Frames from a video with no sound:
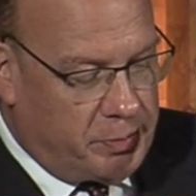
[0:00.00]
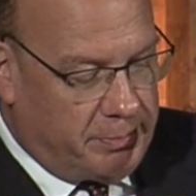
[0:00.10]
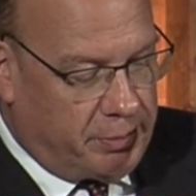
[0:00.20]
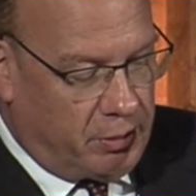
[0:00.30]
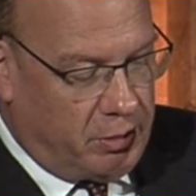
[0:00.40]

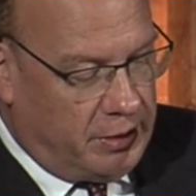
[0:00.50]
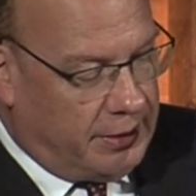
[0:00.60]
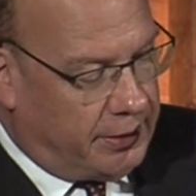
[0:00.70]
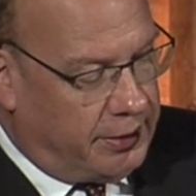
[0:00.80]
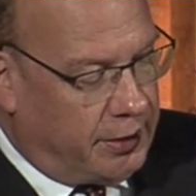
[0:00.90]
people,
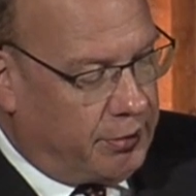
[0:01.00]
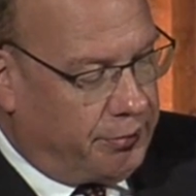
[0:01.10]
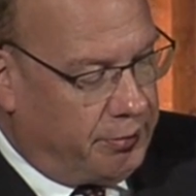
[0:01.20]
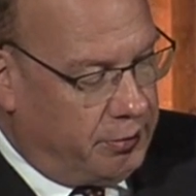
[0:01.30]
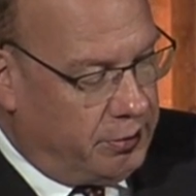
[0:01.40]
René
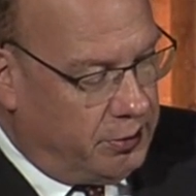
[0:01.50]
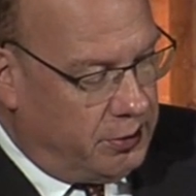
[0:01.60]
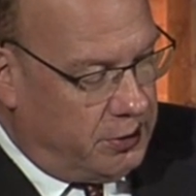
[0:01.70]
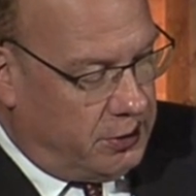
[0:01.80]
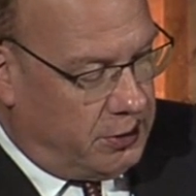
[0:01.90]
Cassin,
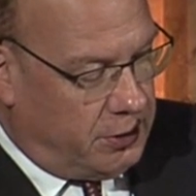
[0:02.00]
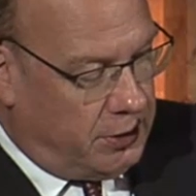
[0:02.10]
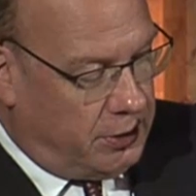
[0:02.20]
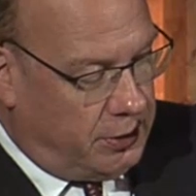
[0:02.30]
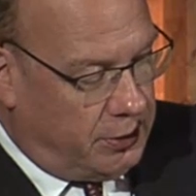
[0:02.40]

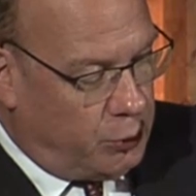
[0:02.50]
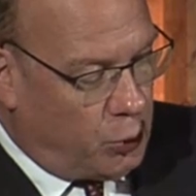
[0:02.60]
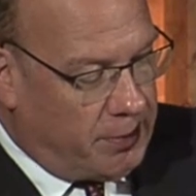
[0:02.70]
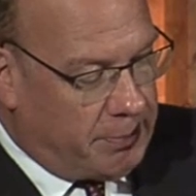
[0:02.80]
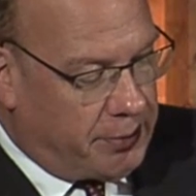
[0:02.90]
a
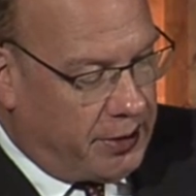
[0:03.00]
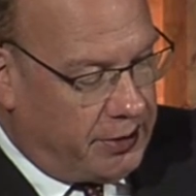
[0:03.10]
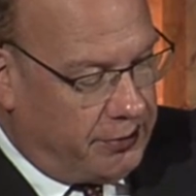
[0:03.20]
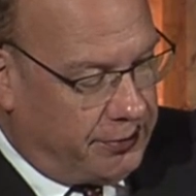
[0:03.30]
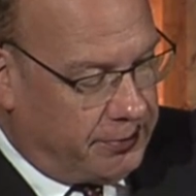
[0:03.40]
Nobel
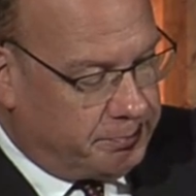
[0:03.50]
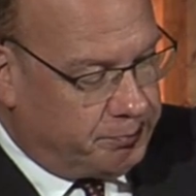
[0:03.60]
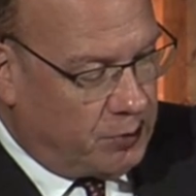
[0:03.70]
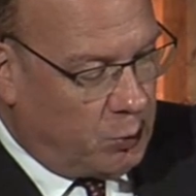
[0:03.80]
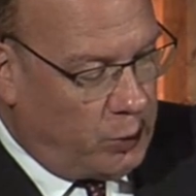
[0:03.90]
Prize
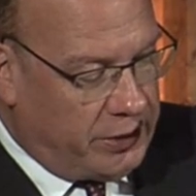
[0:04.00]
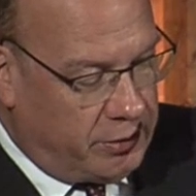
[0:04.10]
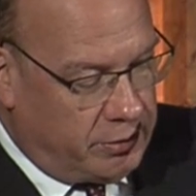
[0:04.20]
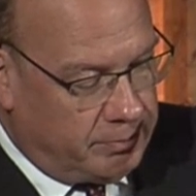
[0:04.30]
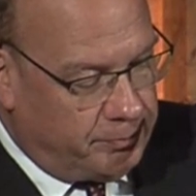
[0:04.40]

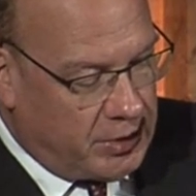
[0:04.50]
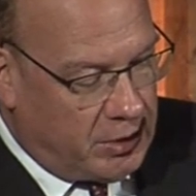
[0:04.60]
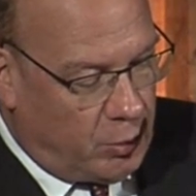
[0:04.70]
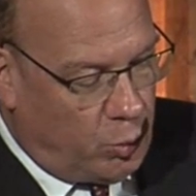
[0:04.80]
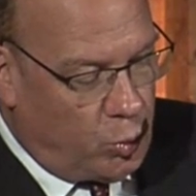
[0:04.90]
winner,
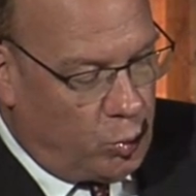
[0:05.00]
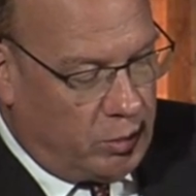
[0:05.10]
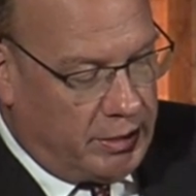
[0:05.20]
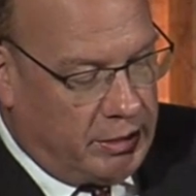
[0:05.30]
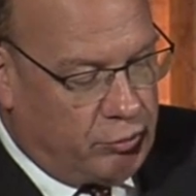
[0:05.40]
who
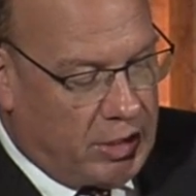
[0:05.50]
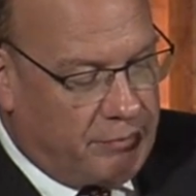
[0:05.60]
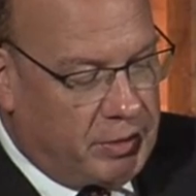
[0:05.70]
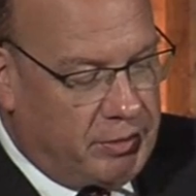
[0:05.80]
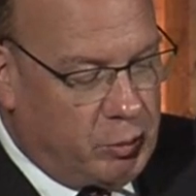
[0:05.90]
uh,
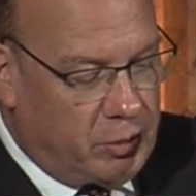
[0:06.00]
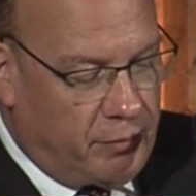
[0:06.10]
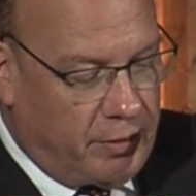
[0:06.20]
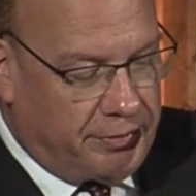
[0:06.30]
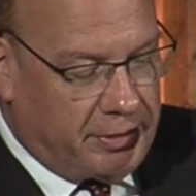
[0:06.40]
drafted the
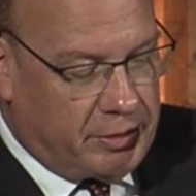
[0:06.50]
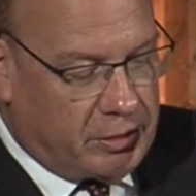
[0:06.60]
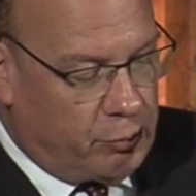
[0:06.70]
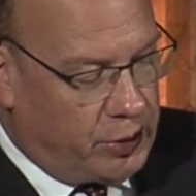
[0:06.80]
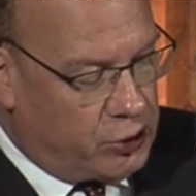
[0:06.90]
Universal
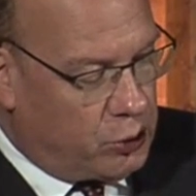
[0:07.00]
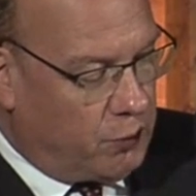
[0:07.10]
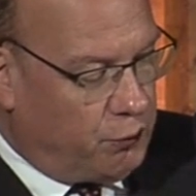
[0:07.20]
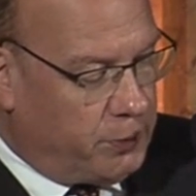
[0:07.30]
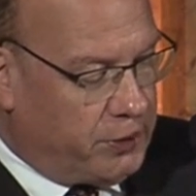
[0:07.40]
Declaration
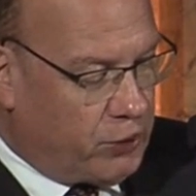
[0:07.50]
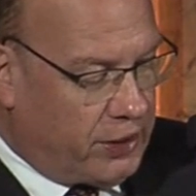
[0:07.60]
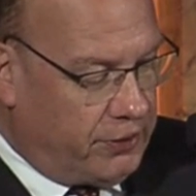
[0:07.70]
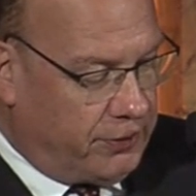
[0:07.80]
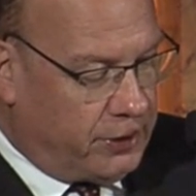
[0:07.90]
of Human
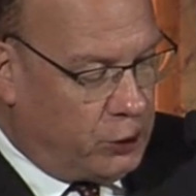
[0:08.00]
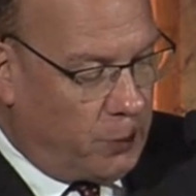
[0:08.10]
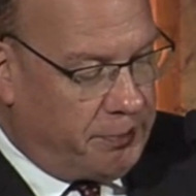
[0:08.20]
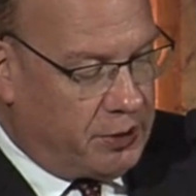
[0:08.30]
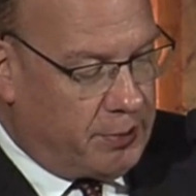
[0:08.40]
Rights
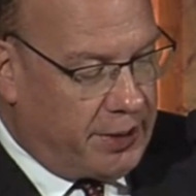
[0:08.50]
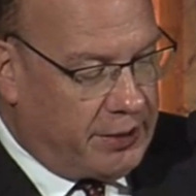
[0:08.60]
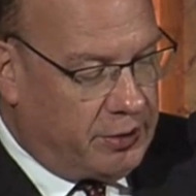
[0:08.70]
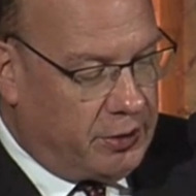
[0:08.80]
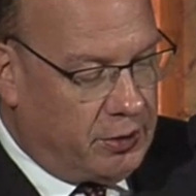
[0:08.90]
adopted by
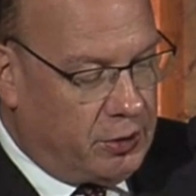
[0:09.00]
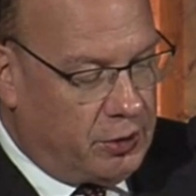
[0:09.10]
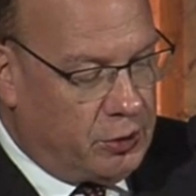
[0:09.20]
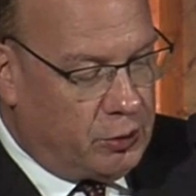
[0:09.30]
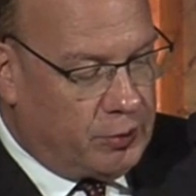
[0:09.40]
the
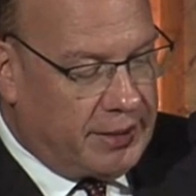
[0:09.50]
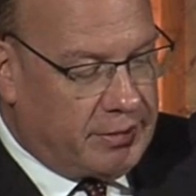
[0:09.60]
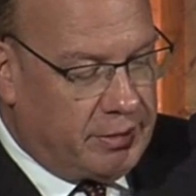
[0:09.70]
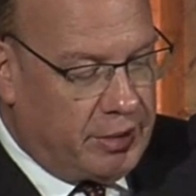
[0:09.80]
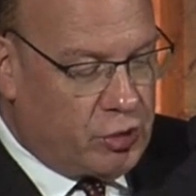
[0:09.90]
United
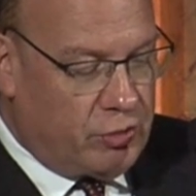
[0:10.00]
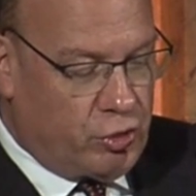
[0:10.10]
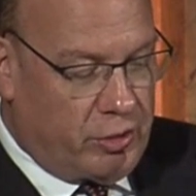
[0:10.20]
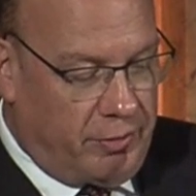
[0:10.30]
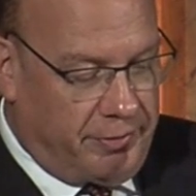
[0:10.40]
Nations
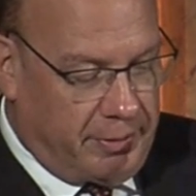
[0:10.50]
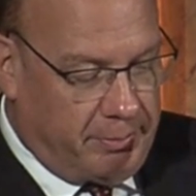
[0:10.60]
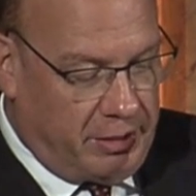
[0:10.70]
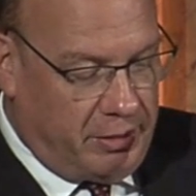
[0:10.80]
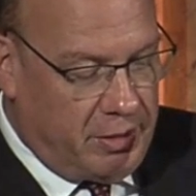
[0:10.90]
General
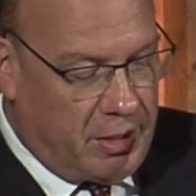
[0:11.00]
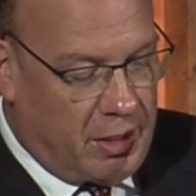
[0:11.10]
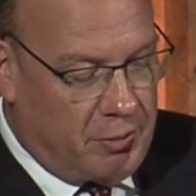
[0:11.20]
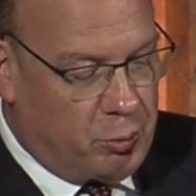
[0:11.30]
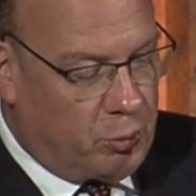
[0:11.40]
Assembly,
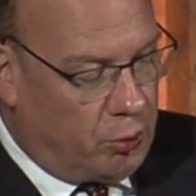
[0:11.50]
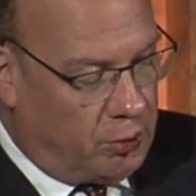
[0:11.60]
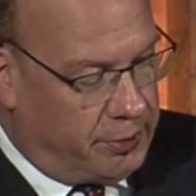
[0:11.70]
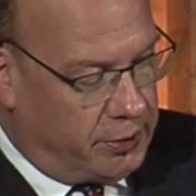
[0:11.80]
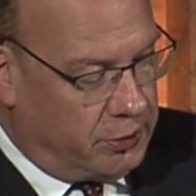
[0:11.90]
Arthur
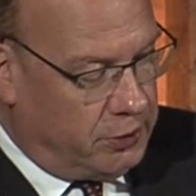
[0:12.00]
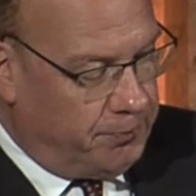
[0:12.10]
Goldberg,